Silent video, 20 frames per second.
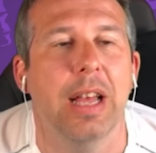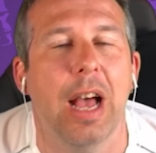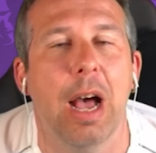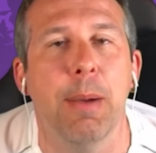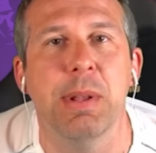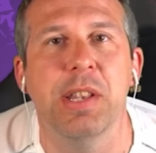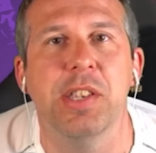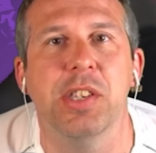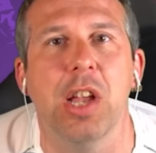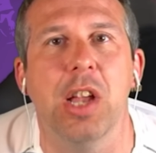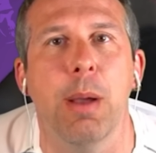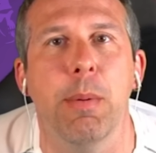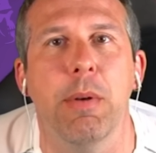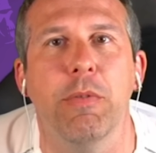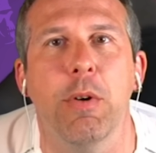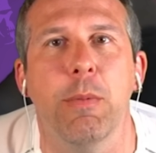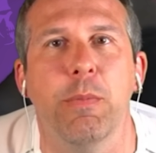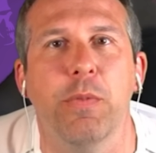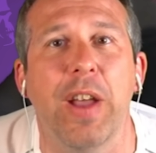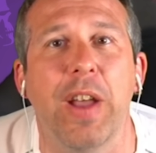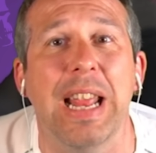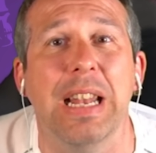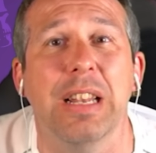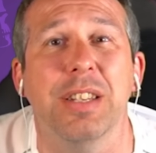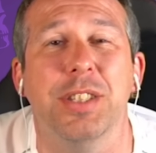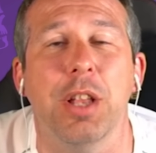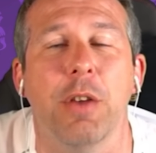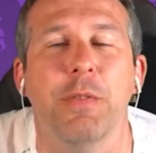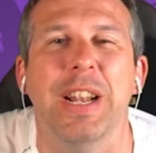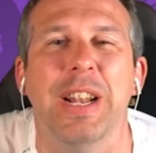I've been Simon from
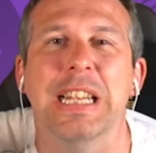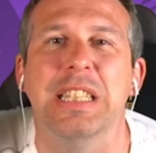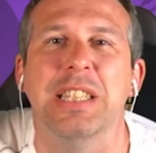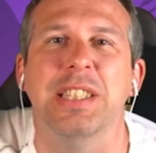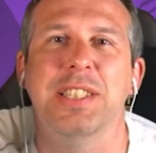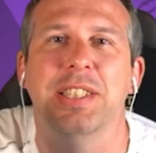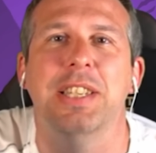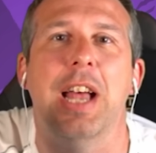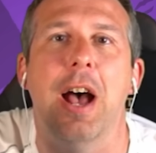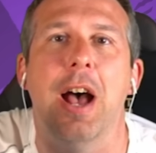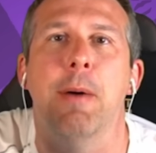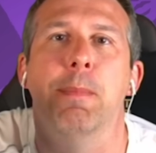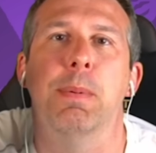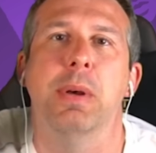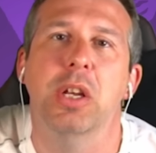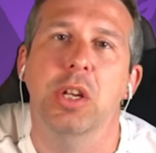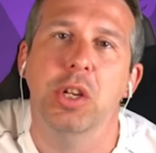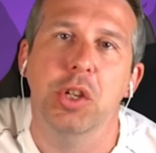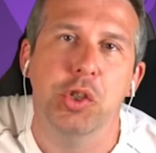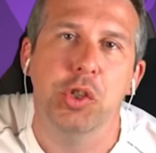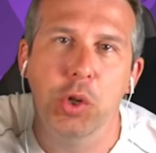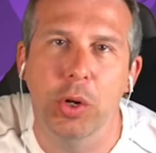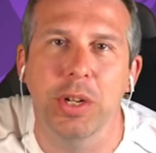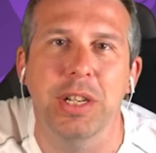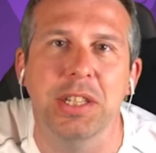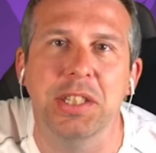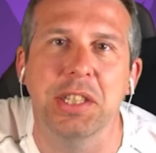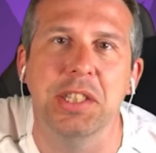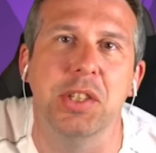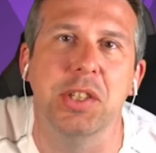Fateless. Don't forget to sub, join
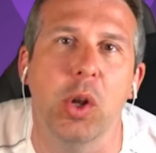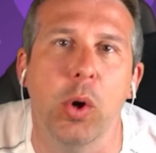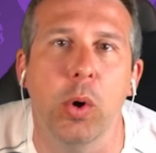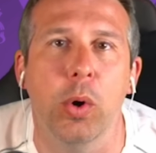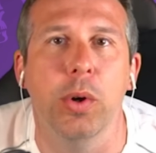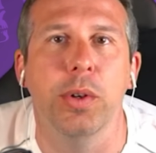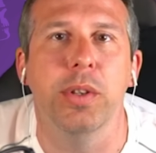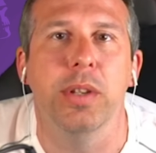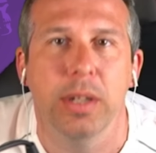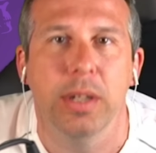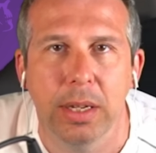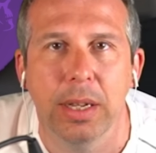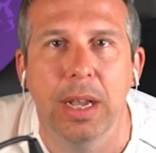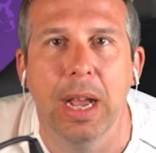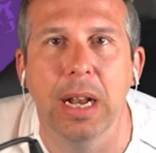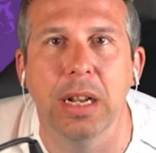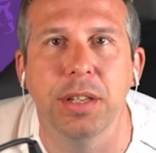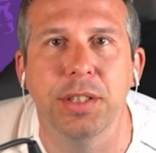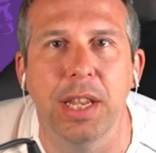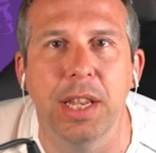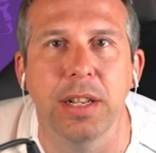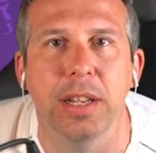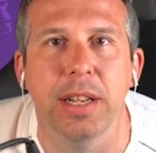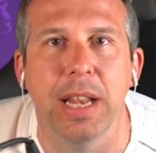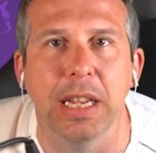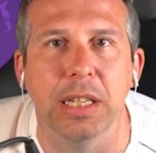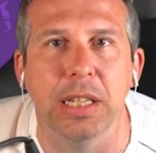the Discord, and I'll see you in the